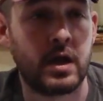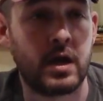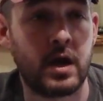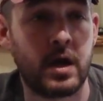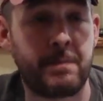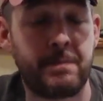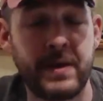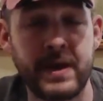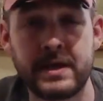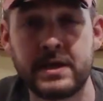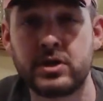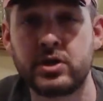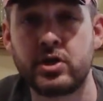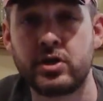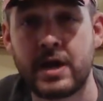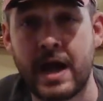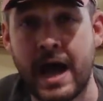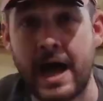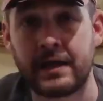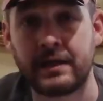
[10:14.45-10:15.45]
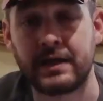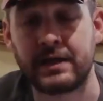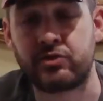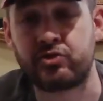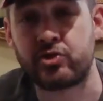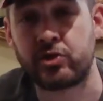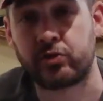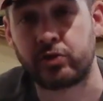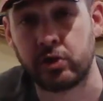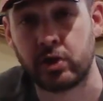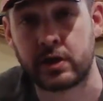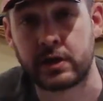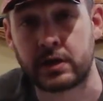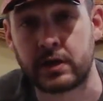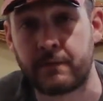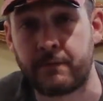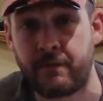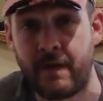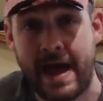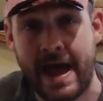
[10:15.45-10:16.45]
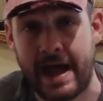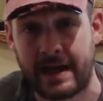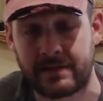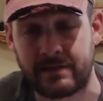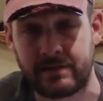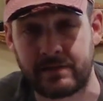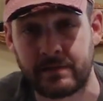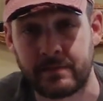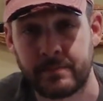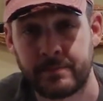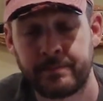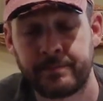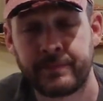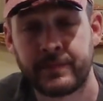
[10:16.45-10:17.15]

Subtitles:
Opinion or not, let's just look at the facts.